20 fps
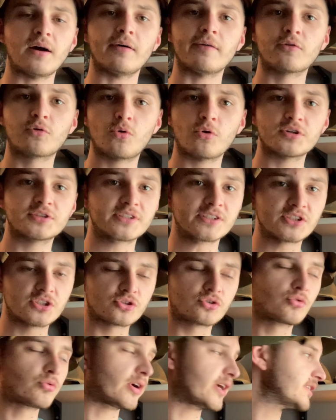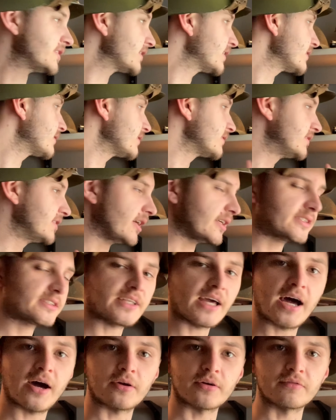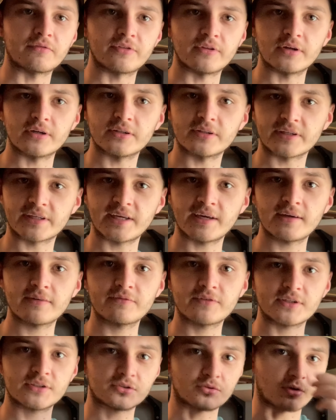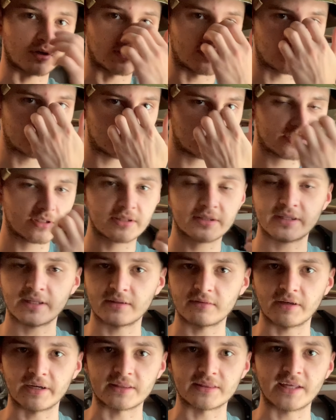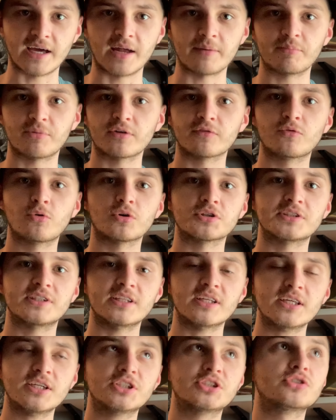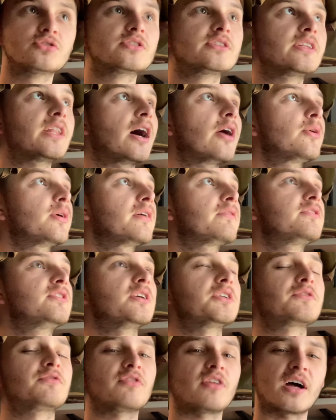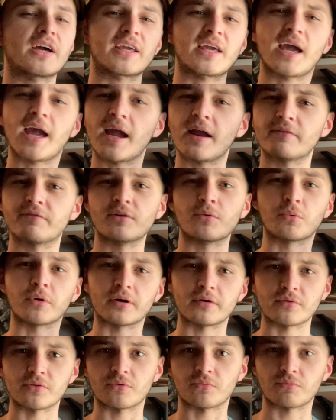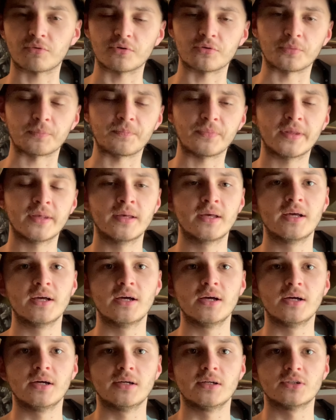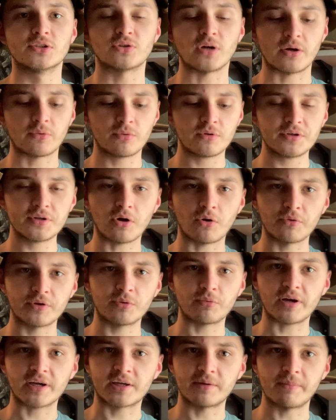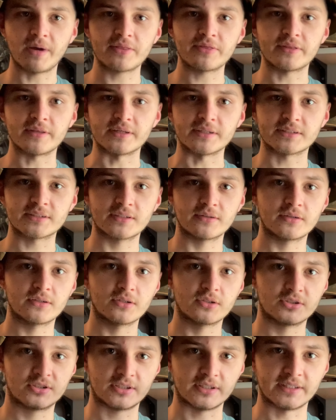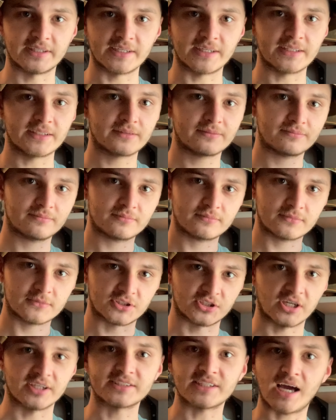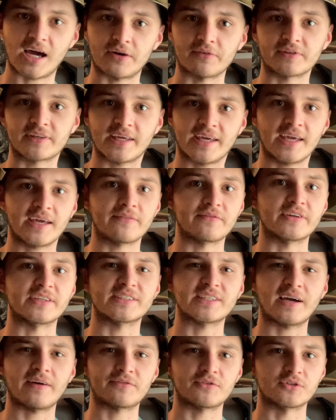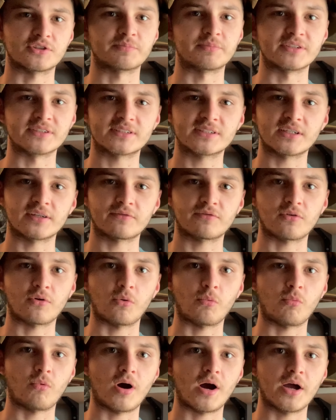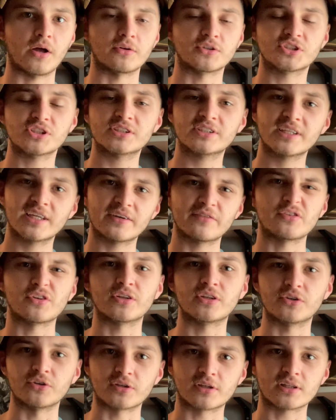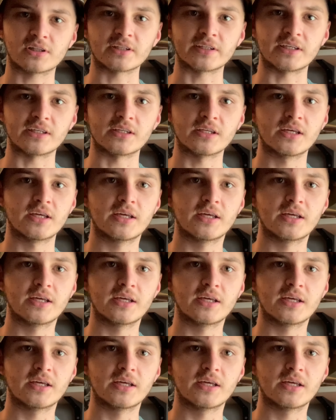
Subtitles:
of course, this is great to get the dust out of the canvas or anything like that, but of course the issue is now you have dust flying everywhere in the room. So I really only recommend this to get dust out of canvas after it's been sitting for a while, just to give it a good clean